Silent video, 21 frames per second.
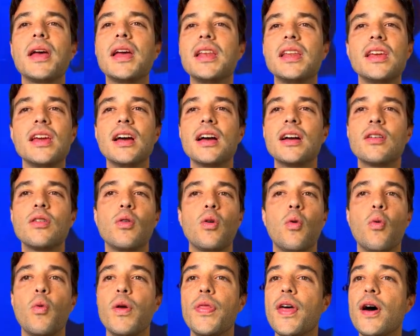any angle
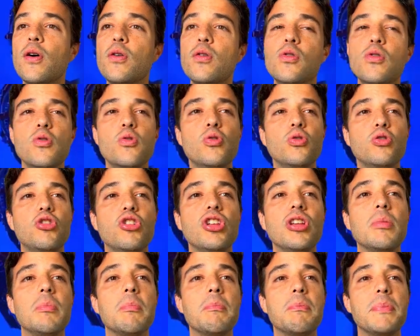without
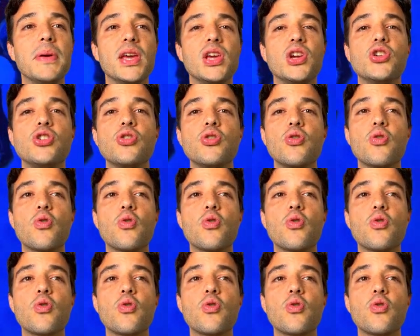losing picture